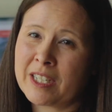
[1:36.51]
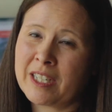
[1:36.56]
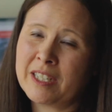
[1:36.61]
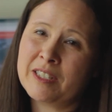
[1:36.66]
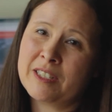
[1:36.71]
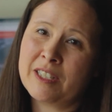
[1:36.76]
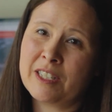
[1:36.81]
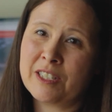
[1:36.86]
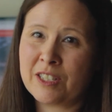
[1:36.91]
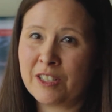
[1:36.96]

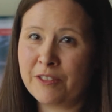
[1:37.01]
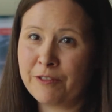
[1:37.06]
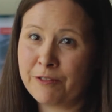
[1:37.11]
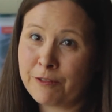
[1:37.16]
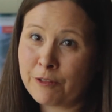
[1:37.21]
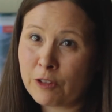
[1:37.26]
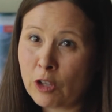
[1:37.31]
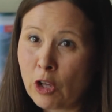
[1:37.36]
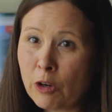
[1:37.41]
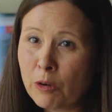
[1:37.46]
consistent
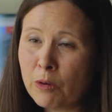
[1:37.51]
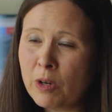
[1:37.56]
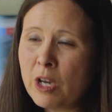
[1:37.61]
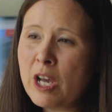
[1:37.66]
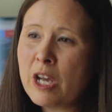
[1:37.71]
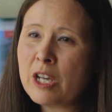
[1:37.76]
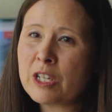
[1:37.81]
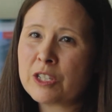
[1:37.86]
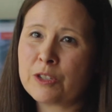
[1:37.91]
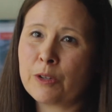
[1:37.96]
flow
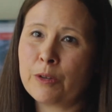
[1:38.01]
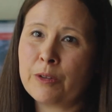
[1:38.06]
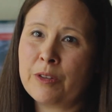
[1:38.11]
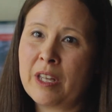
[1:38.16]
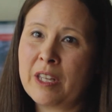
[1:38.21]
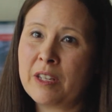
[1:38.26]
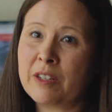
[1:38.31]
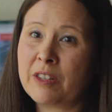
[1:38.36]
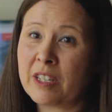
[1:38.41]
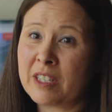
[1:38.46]
so
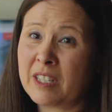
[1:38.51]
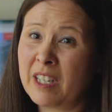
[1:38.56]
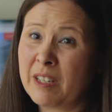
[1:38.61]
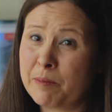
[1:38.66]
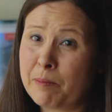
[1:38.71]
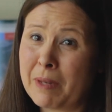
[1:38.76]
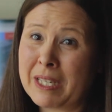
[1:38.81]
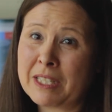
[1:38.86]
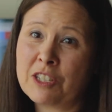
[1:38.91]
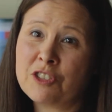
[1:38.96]
that the
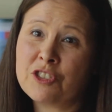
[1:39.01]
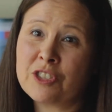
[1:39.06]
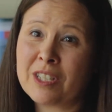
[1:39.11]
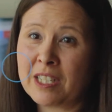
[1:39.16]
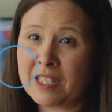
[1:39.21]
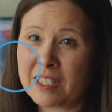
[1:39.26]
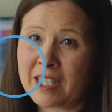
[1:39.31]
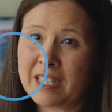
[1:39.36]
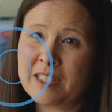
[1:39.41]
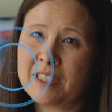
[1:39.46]
message
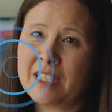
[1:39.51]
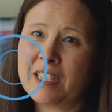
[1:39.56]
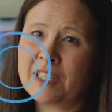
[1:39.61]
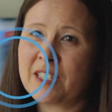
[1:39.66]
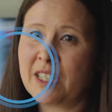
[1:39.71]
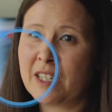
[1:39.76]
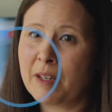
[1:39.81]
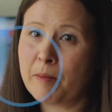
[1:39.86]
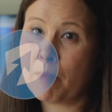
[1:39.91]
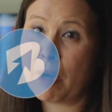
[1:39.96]
stays
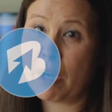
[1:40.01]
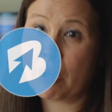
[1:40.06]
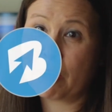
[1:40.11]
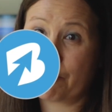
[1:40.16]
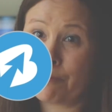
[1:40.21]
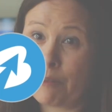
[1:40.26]
consistent among